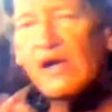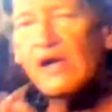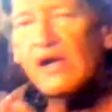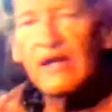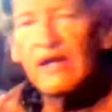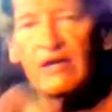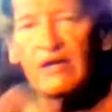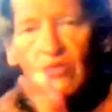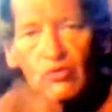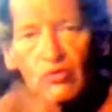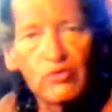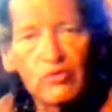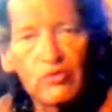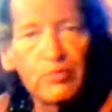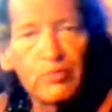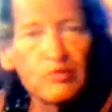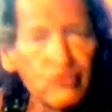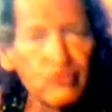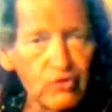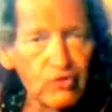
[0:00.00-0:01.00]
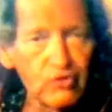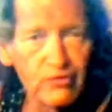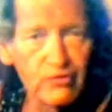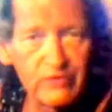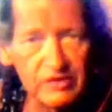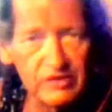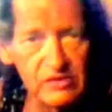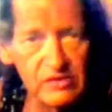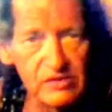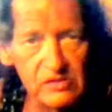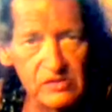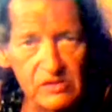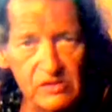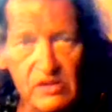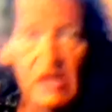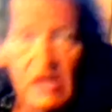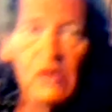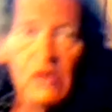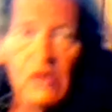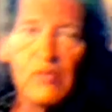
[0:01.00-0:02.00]
In order to preserve it,
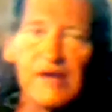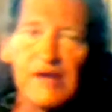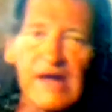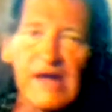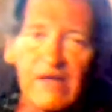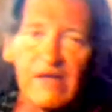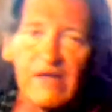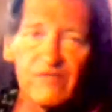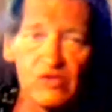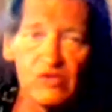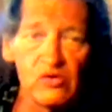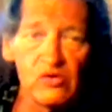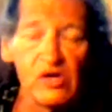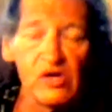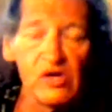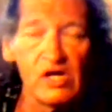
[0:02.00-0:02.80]
we have to